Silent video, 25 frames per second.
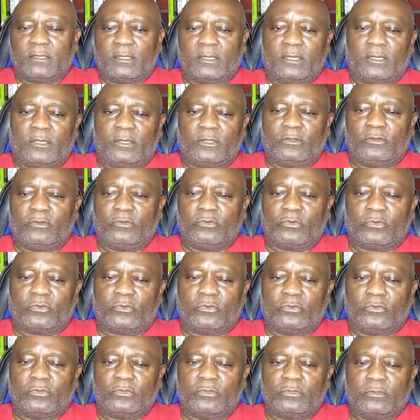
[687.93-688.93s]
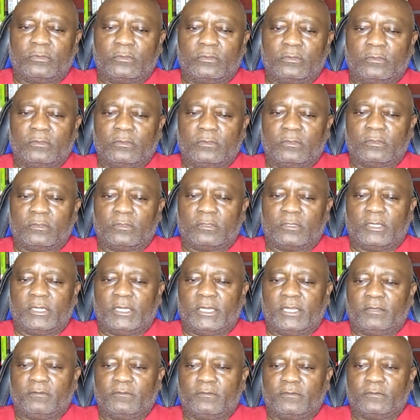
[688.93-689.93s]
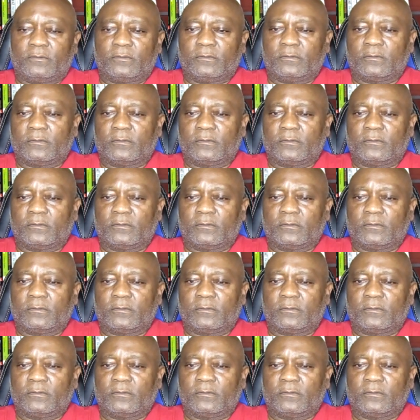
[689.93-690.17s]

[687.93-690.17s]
or local level.